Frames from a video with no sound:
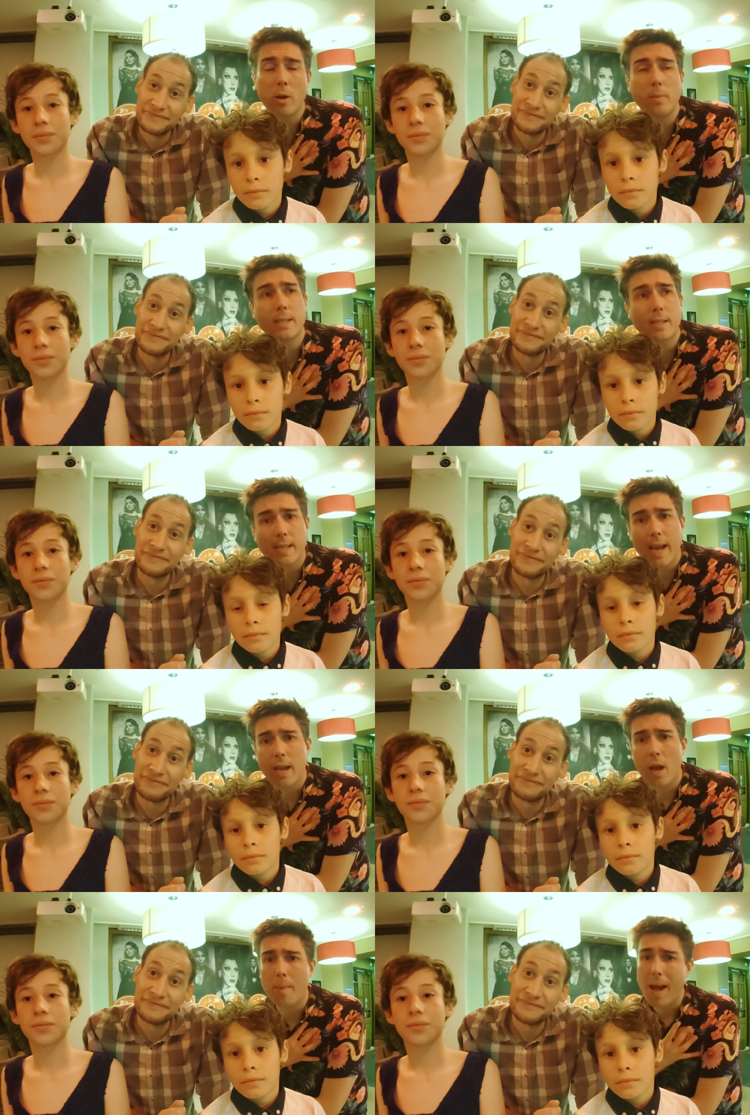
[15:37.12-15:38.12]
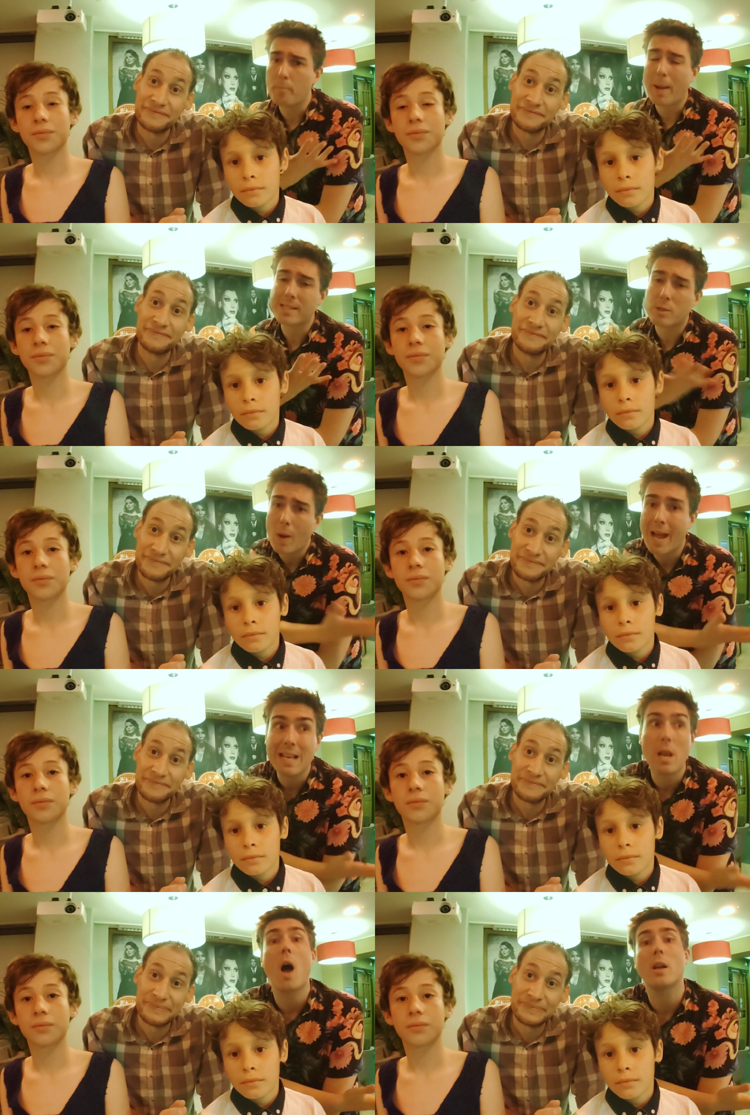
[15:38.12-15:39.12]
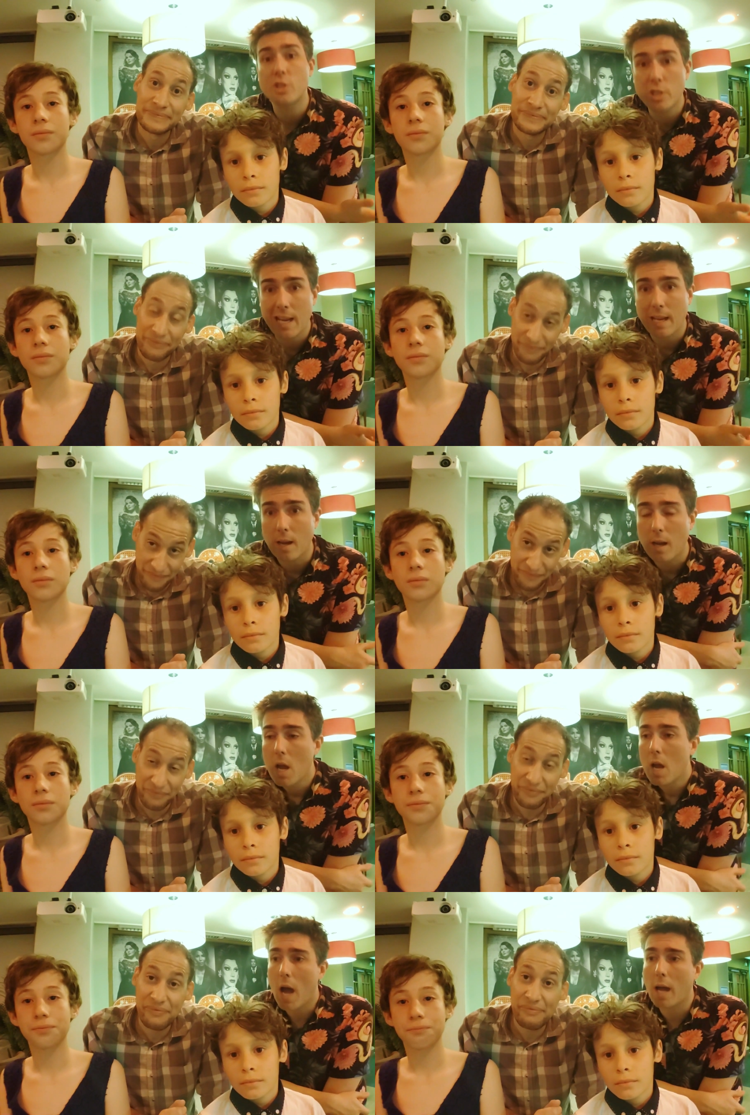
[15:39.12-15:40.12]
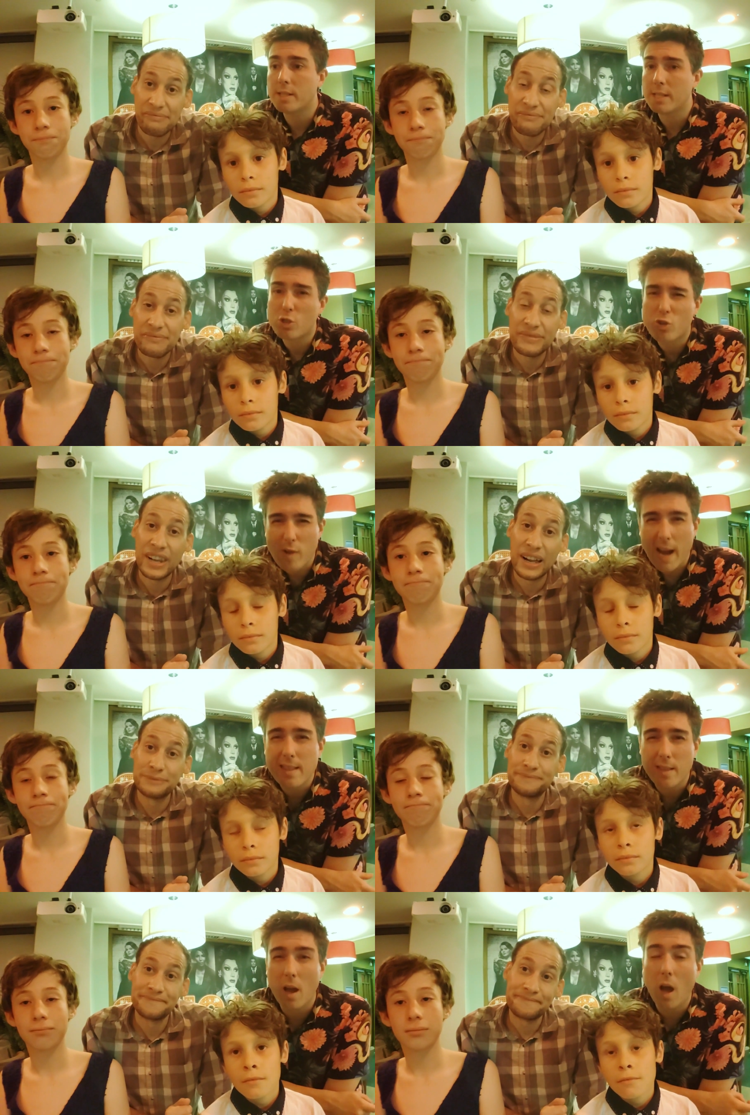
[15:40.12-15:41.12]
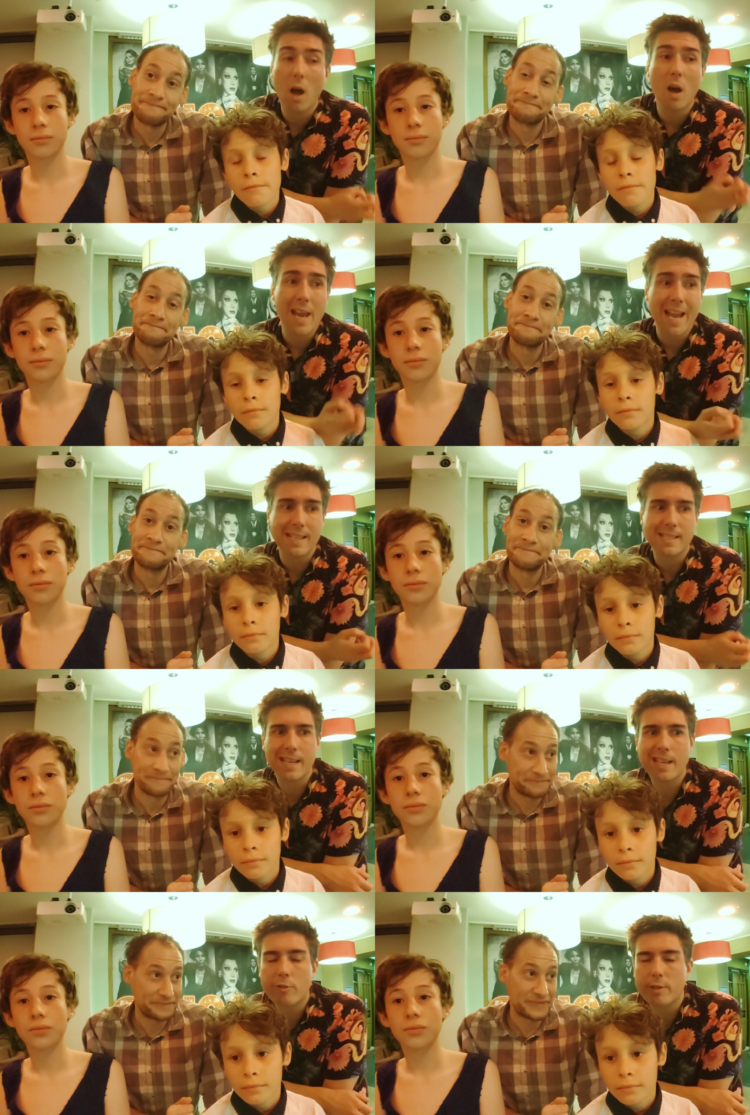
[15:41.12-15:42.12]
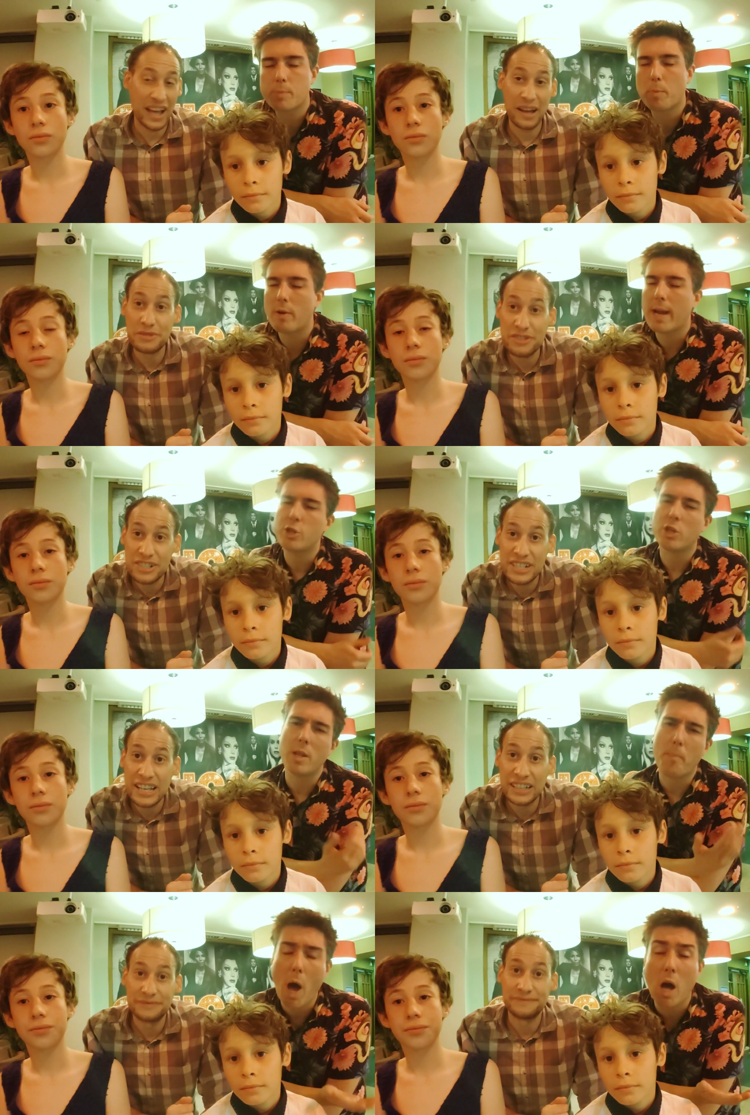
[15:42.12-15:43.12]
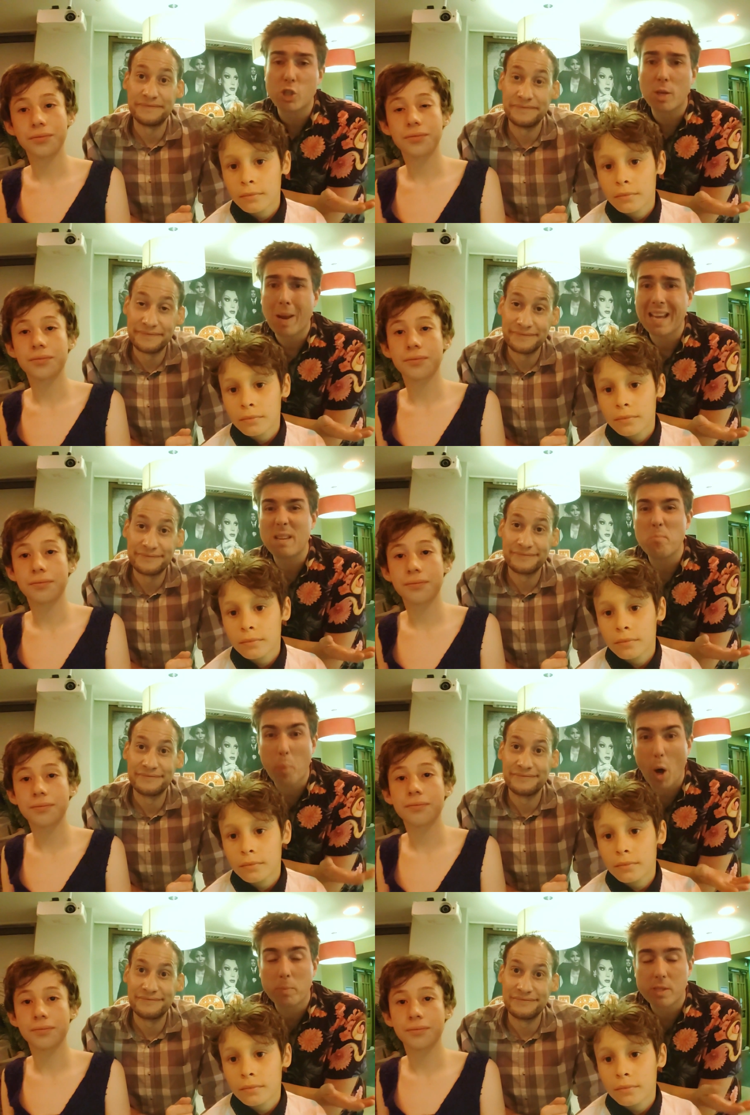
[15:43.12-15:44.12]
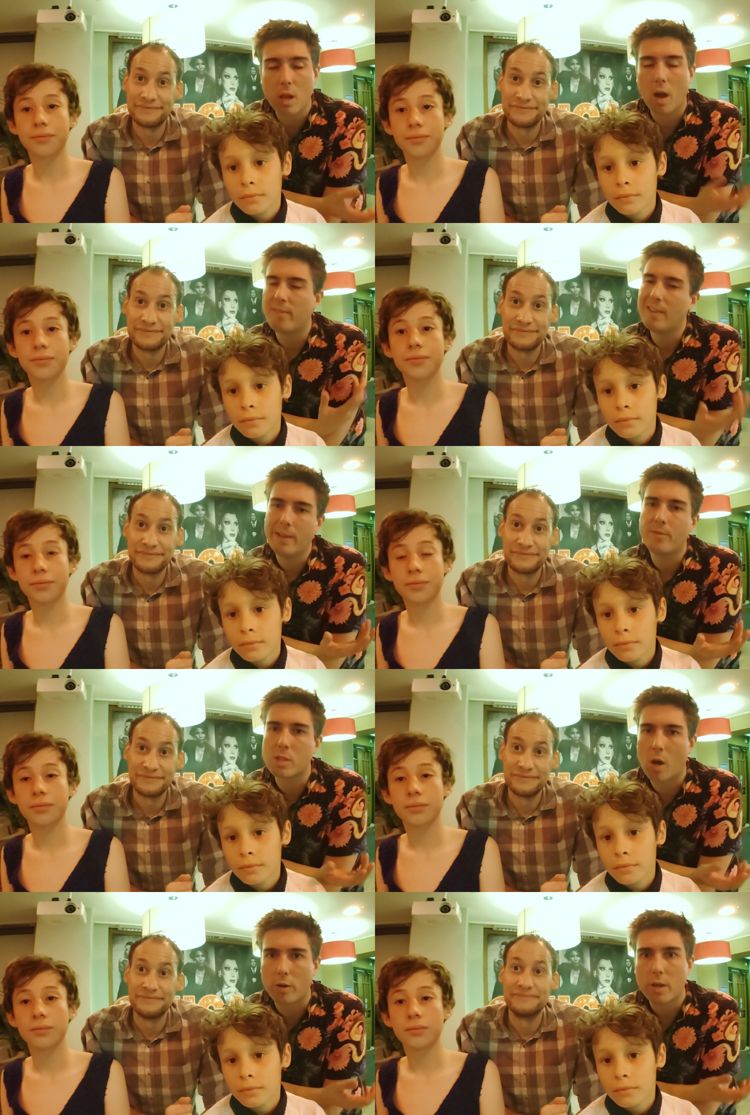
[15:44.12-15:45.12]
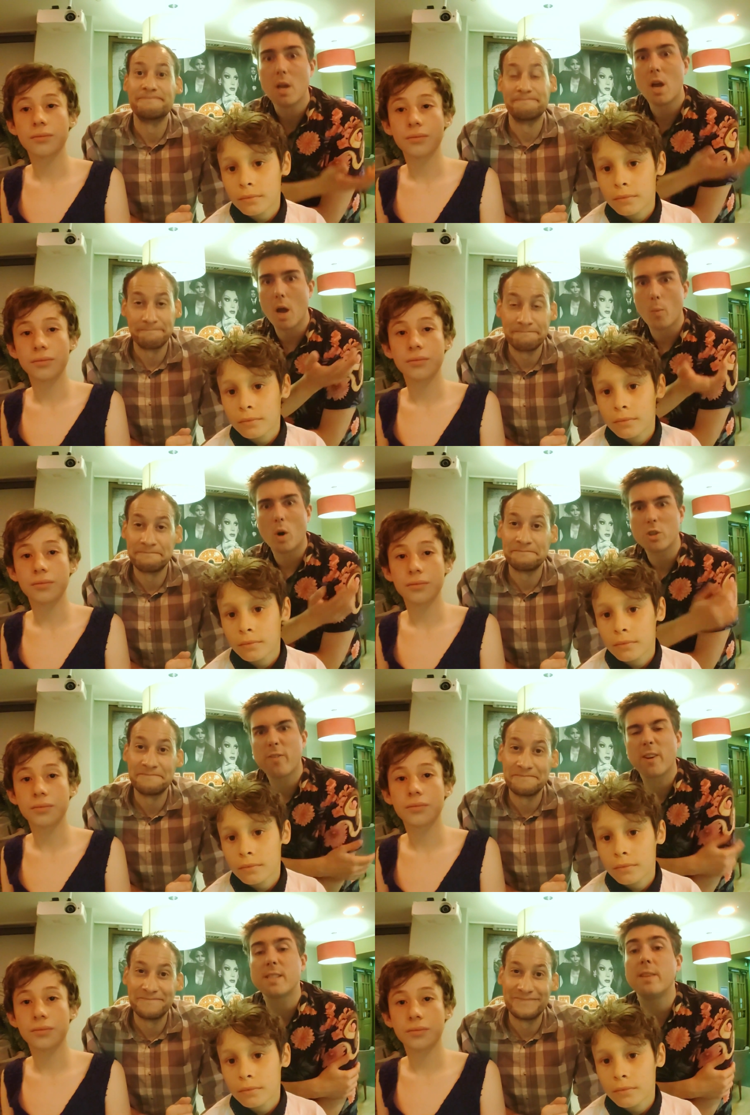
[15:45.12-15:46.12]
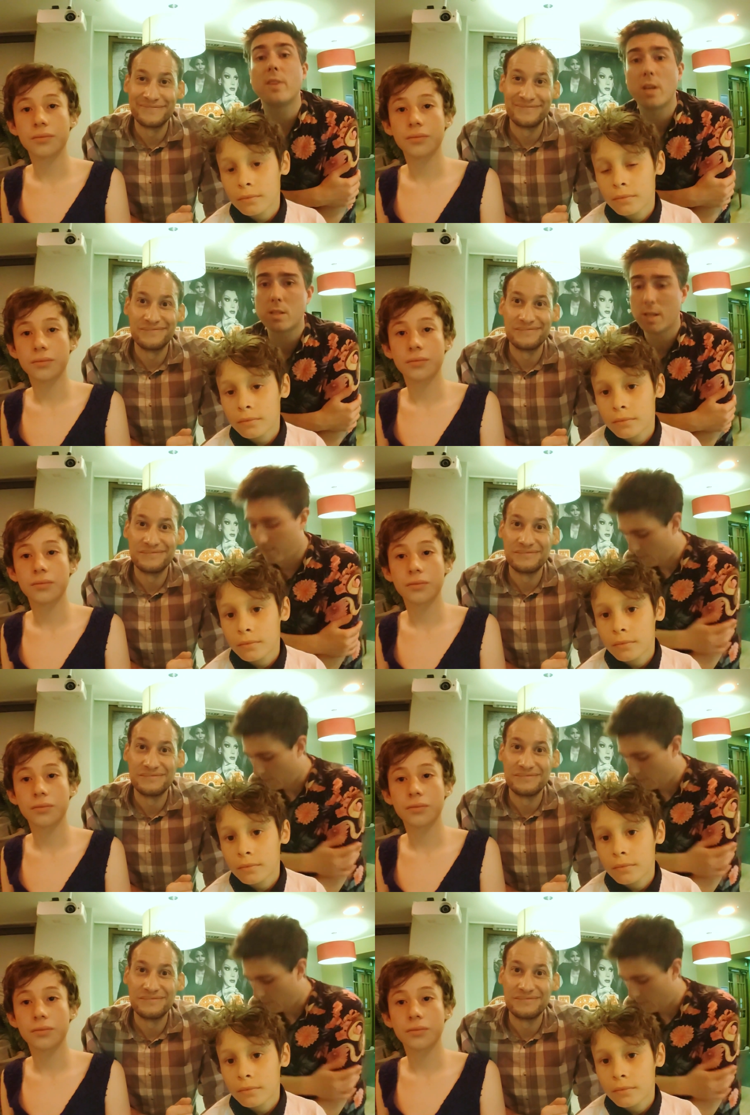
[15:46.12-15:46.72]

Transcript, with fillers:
Speaker 1: a moment to say um, Ann passed away last year, mm-hmm. and it's great that her legacy and her inspiration Absolutely. and the part she played in Bob's life lives on on. Um, watch Fosse/Verdon